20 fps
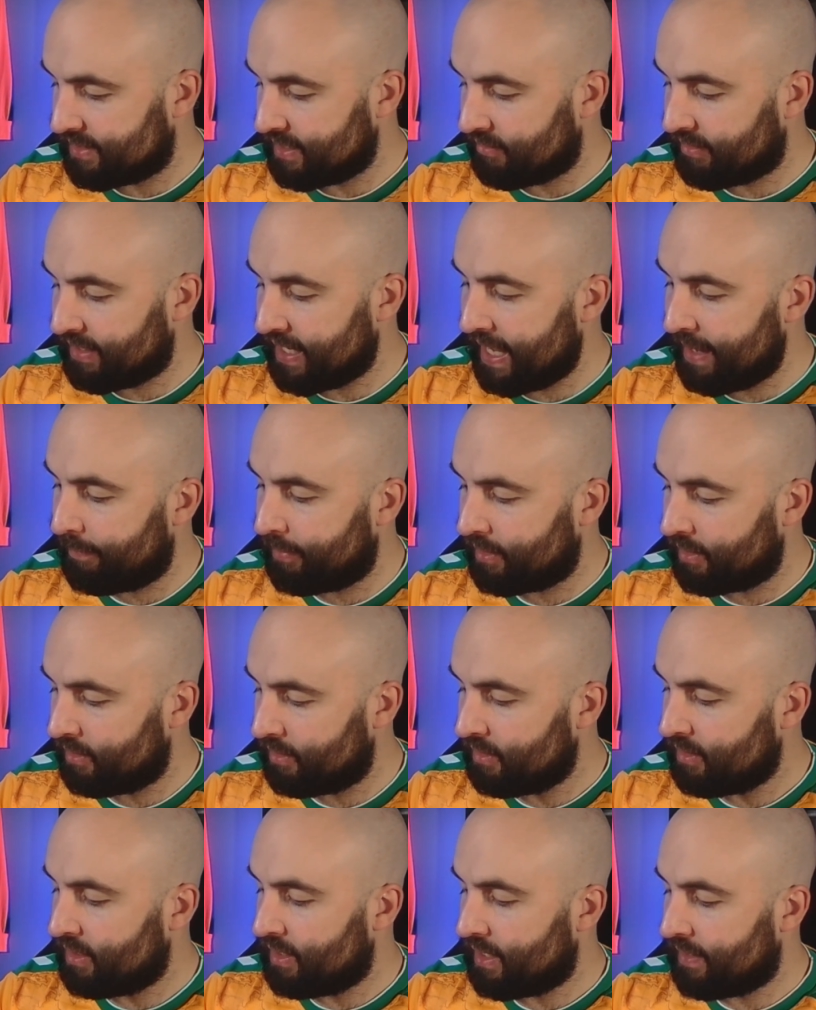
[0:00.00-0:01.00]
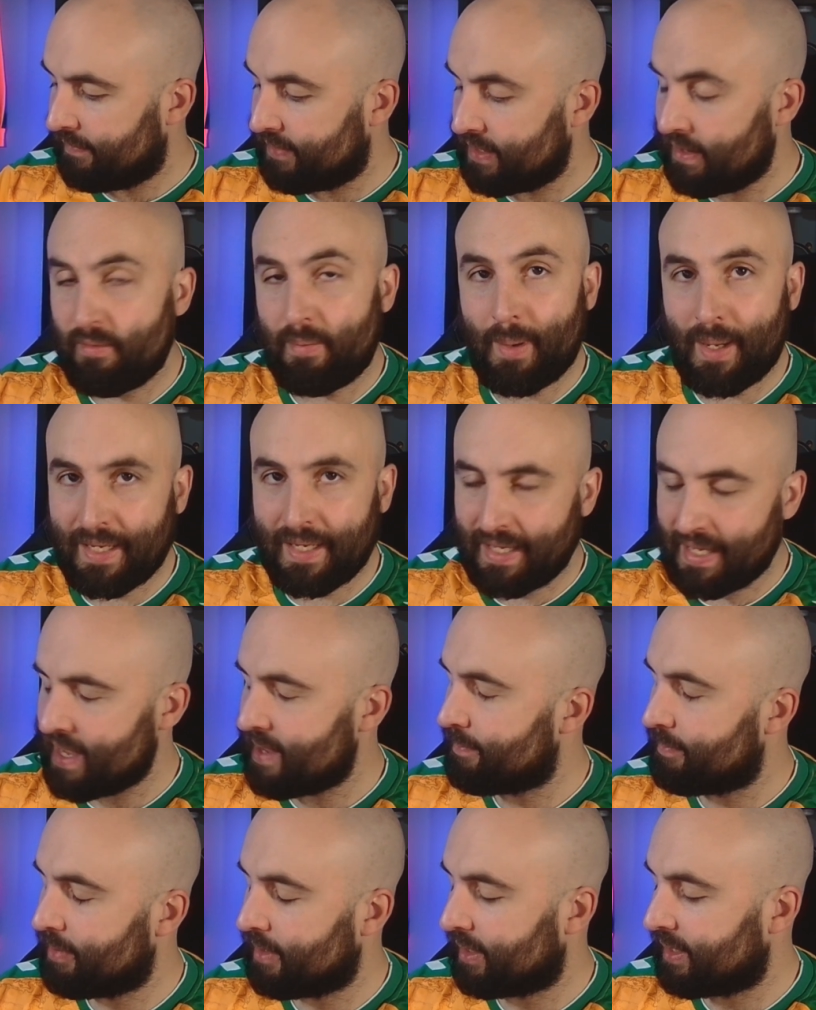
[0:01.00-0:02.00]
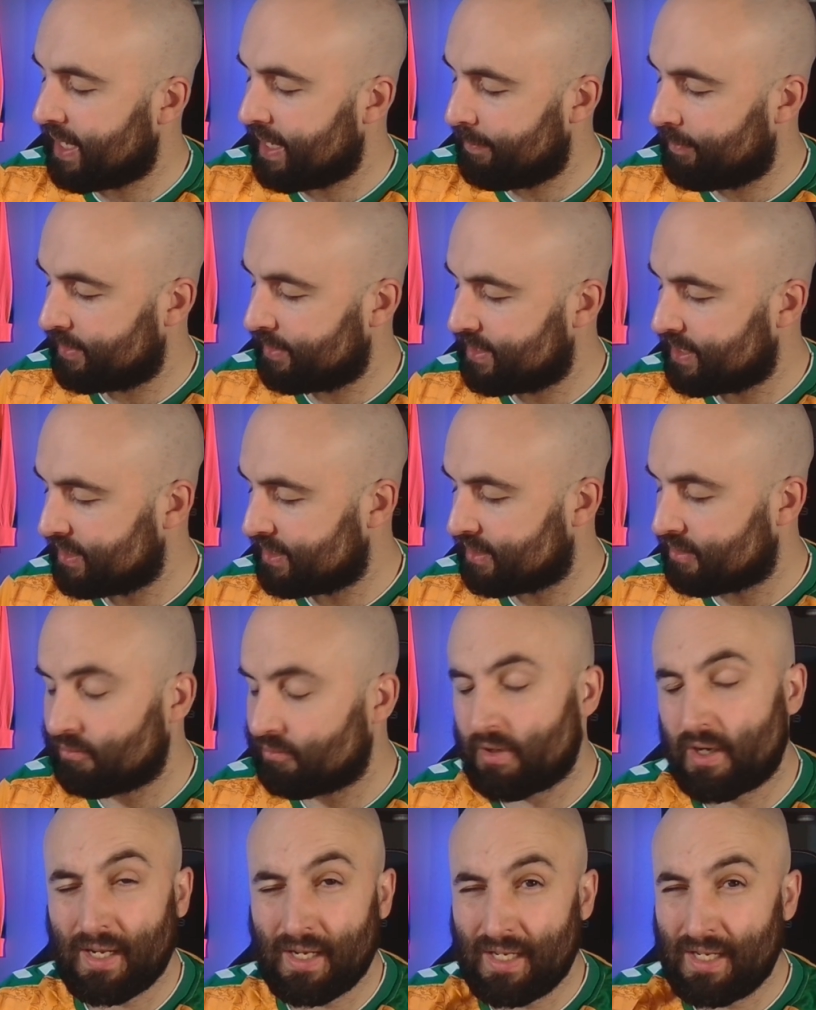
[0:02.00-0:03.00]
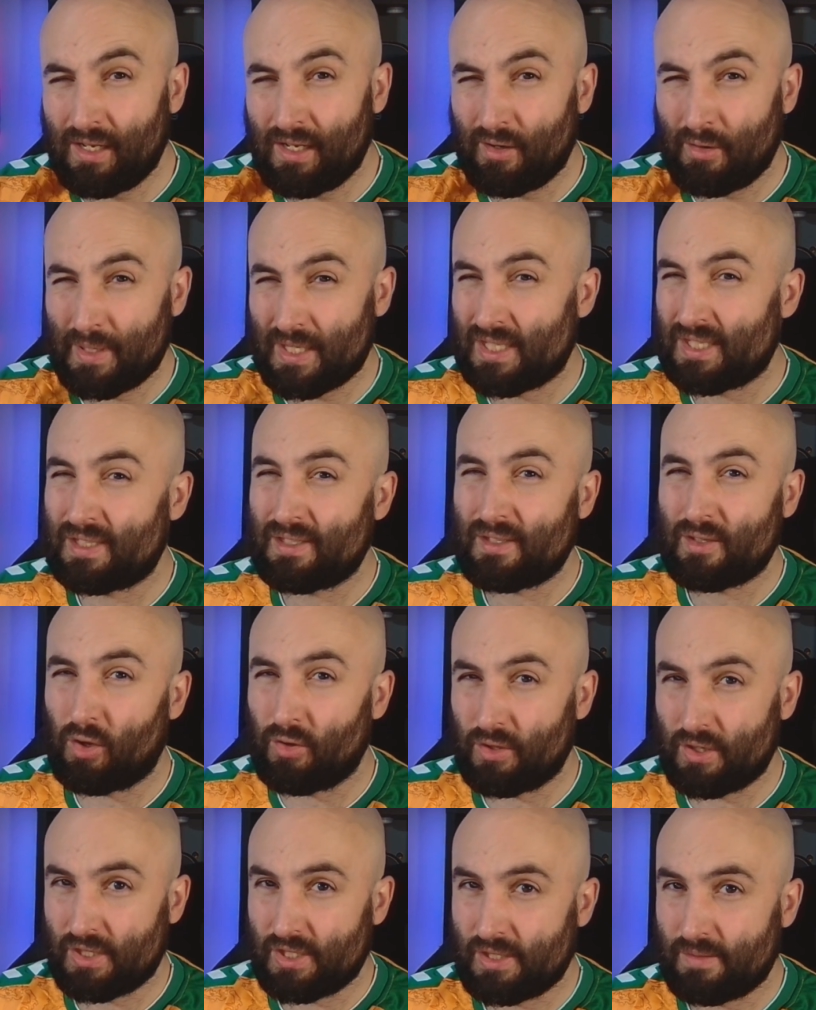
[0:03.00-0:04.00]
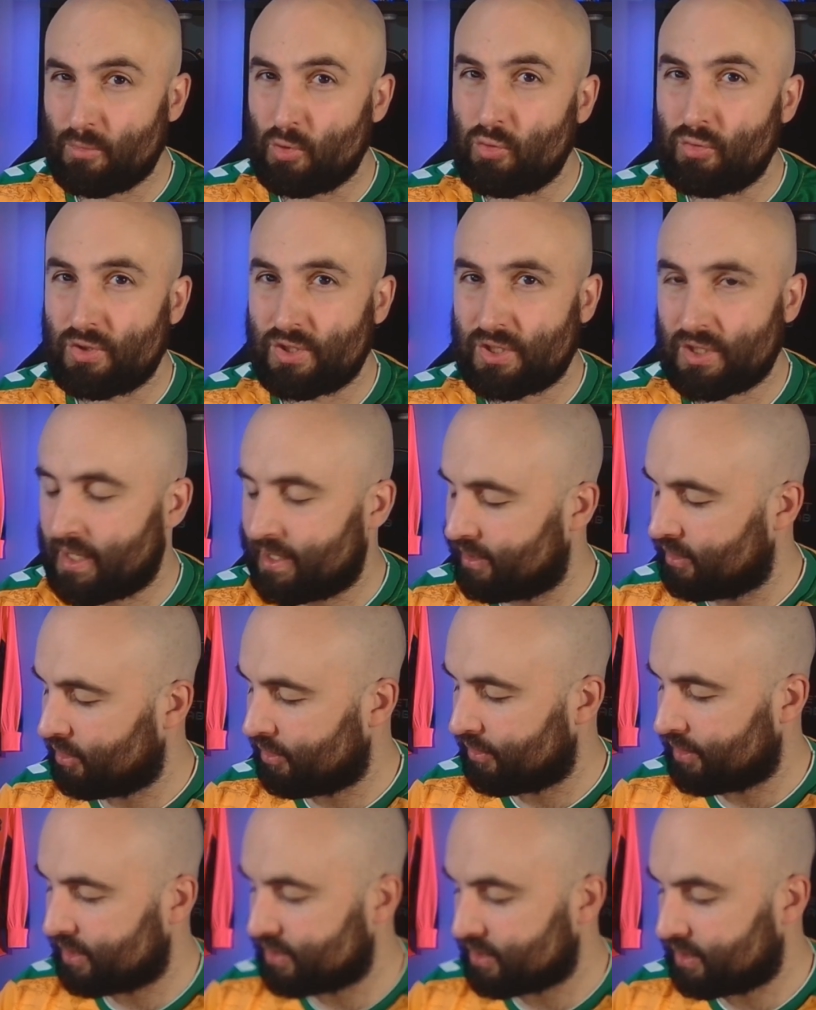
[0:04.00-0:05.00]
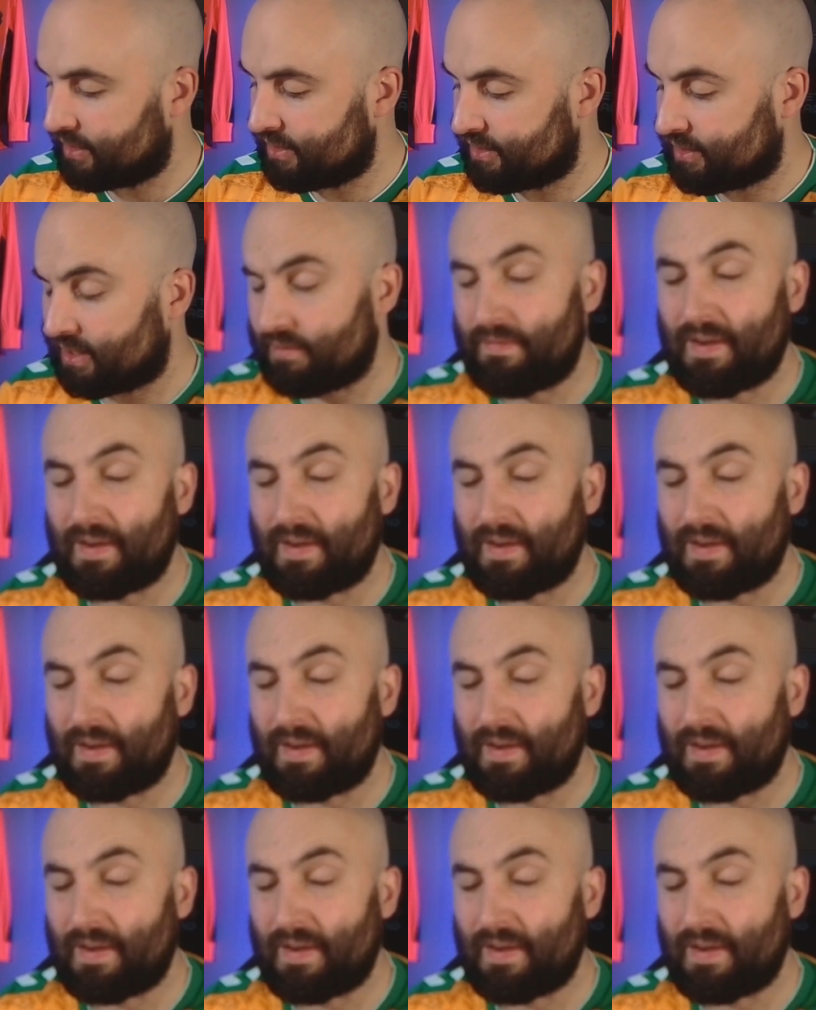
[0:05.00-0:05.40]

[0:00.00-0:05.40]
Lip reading: Now, Kappa, if you ever buy Kappa tends to run a little bit on the small side and on the tight side.